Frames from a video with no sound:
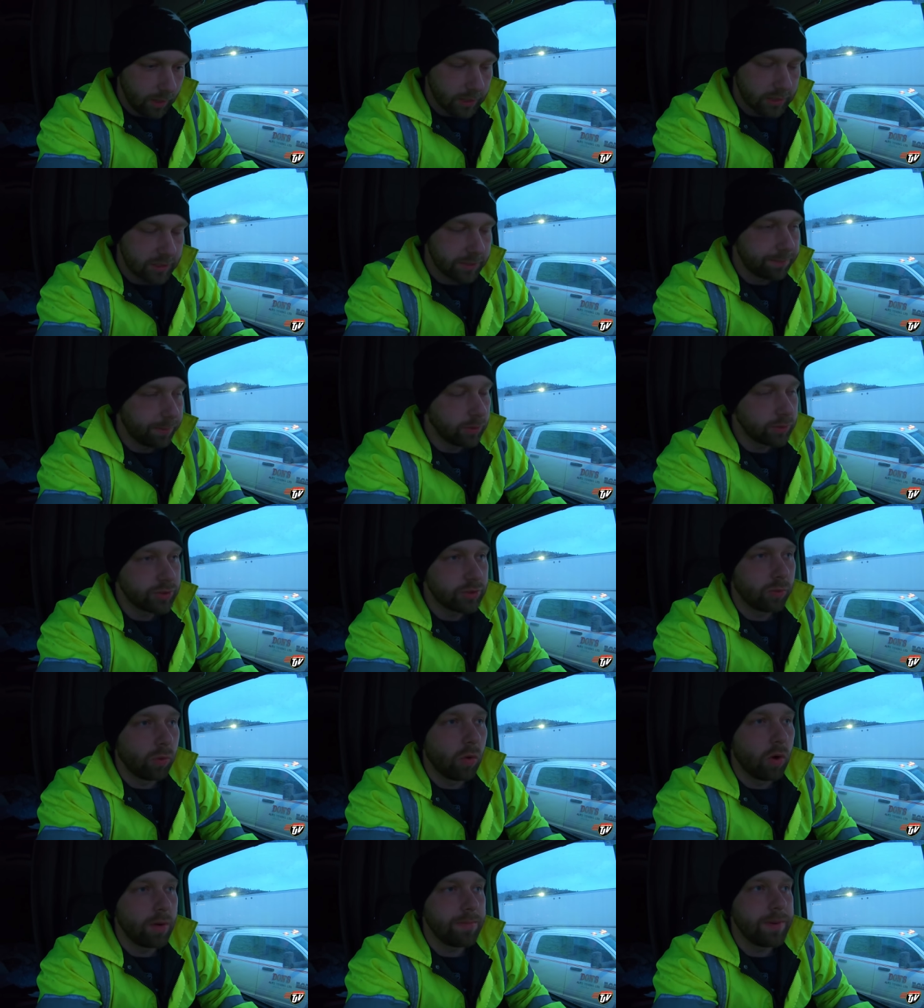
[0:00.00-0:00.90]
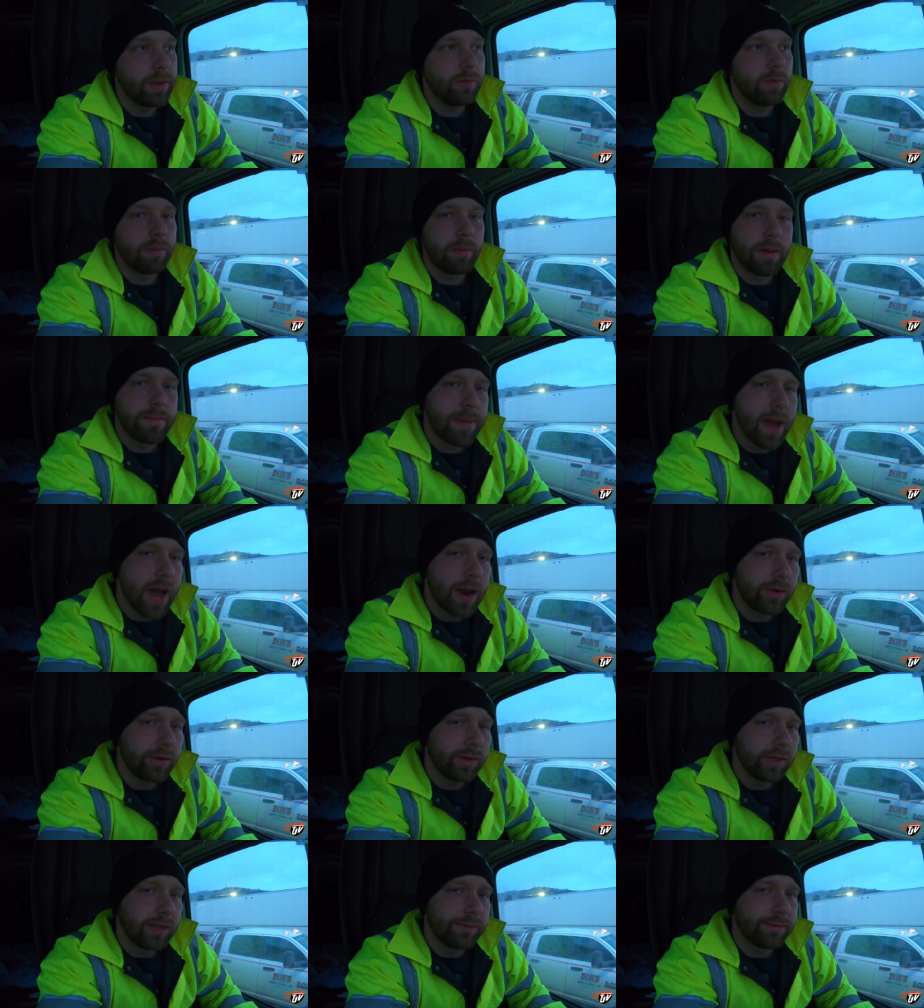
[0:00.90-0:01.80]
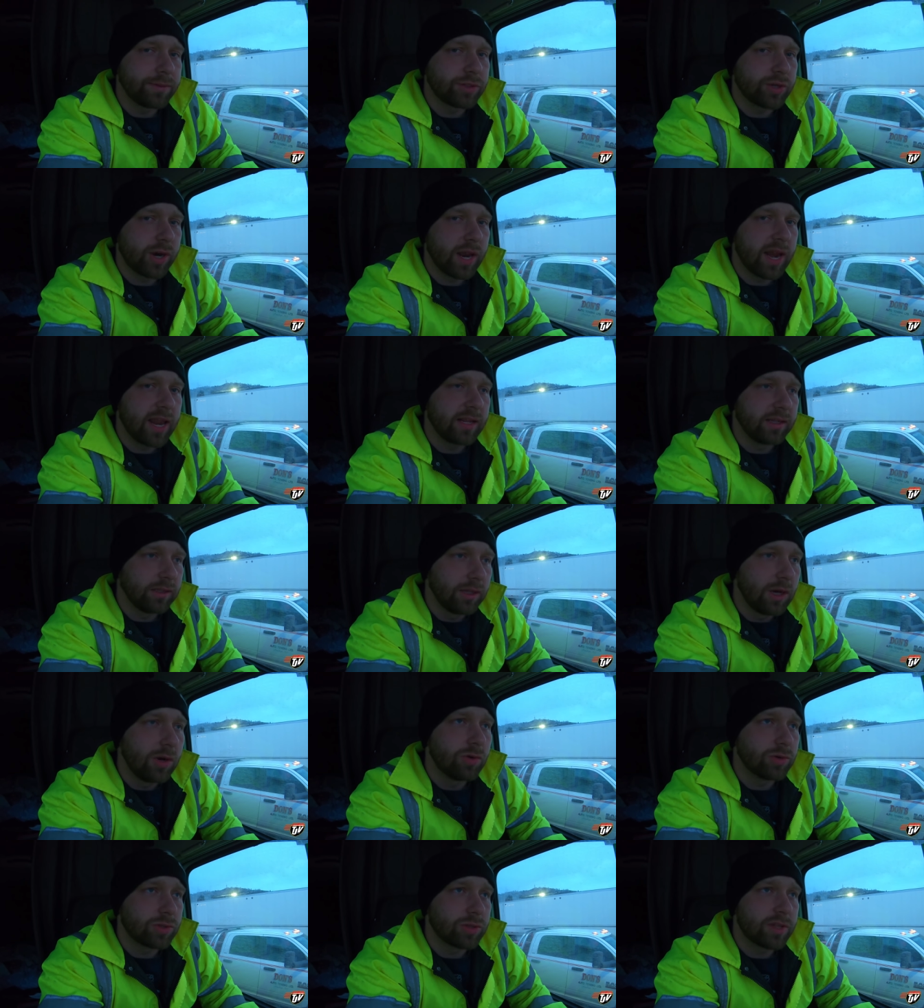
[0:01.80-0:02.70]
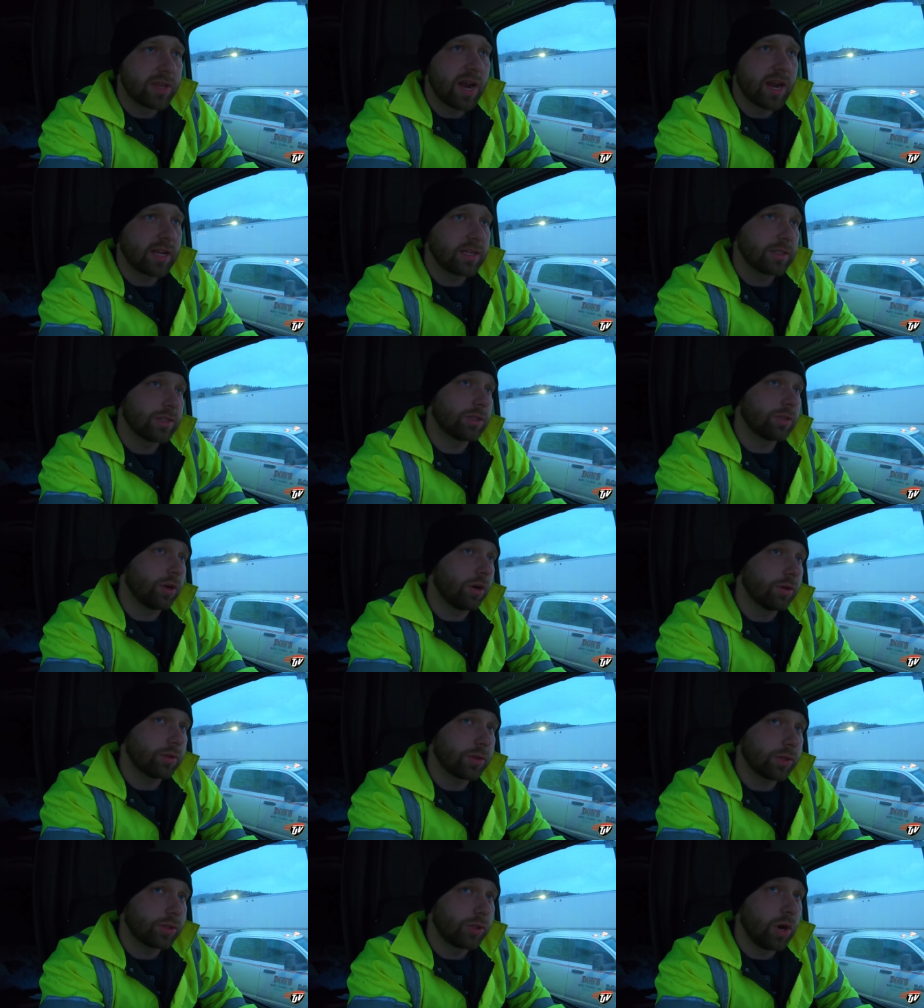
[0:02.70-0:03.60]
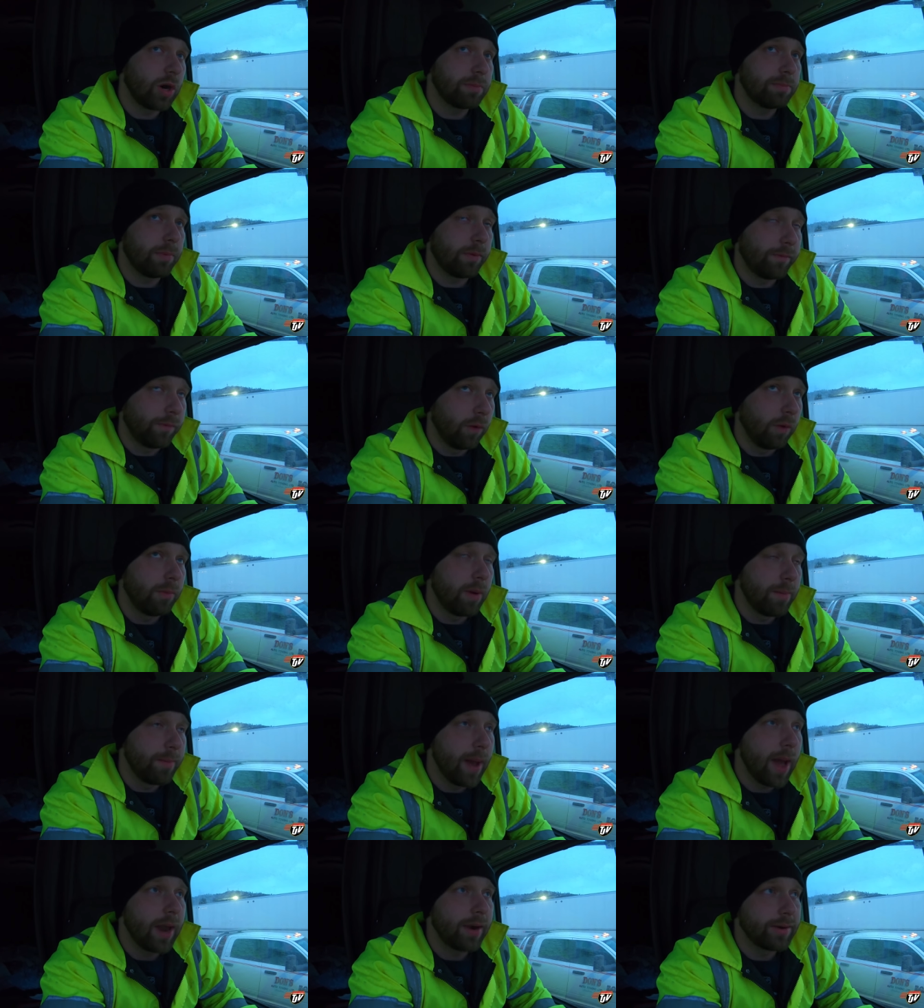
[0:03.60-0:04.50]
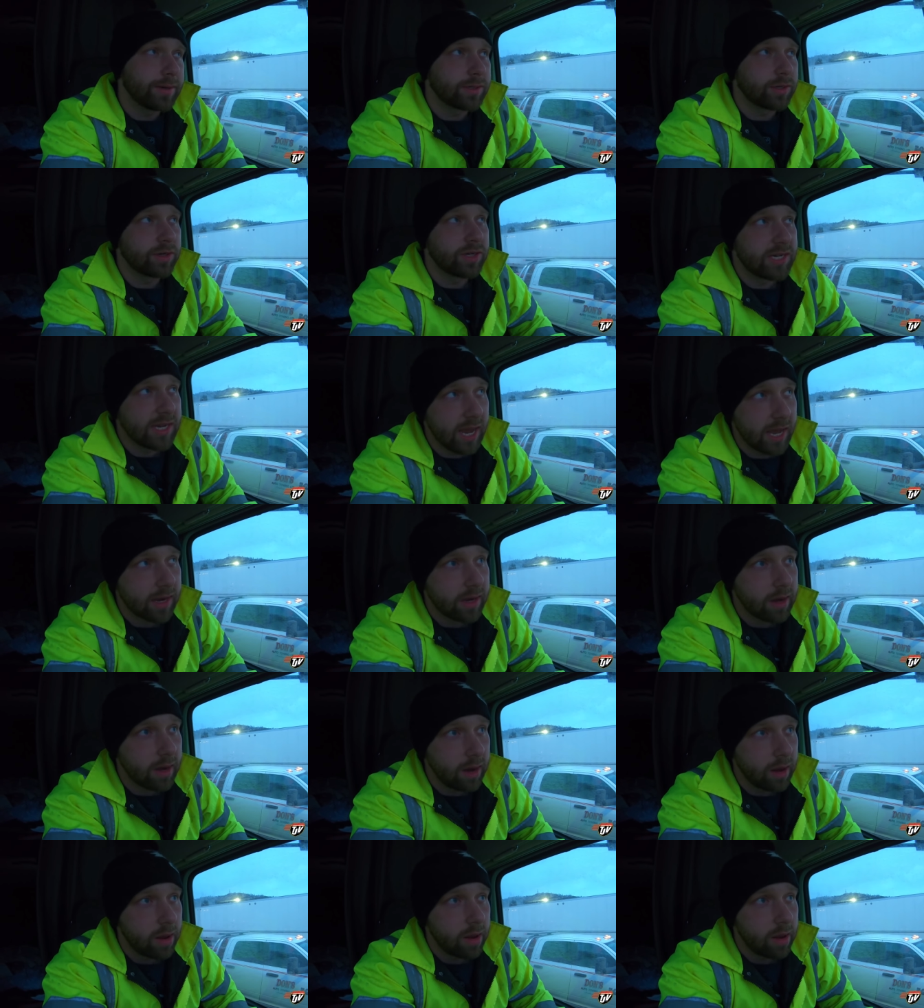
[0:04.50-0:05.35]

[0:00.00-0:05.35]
It's supposed to warn me when my battery levels are getting low so that I can start the truck before my batteries are dead.